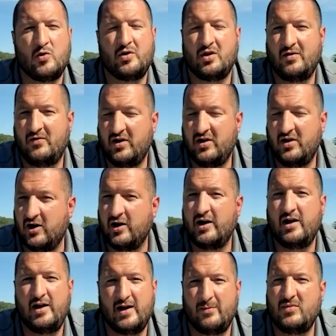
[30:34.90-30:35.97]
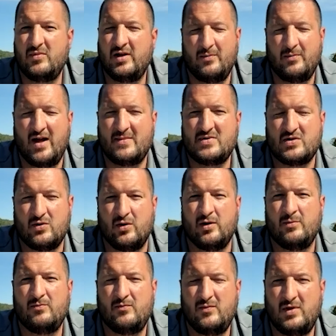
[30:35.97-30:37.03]
in the living area. Yep. Yep. Absolutely.
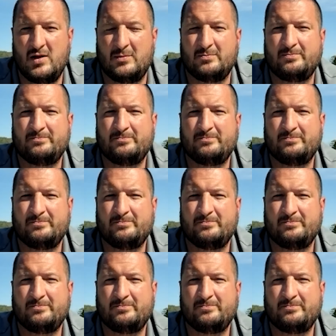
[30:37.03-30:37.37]
Yep.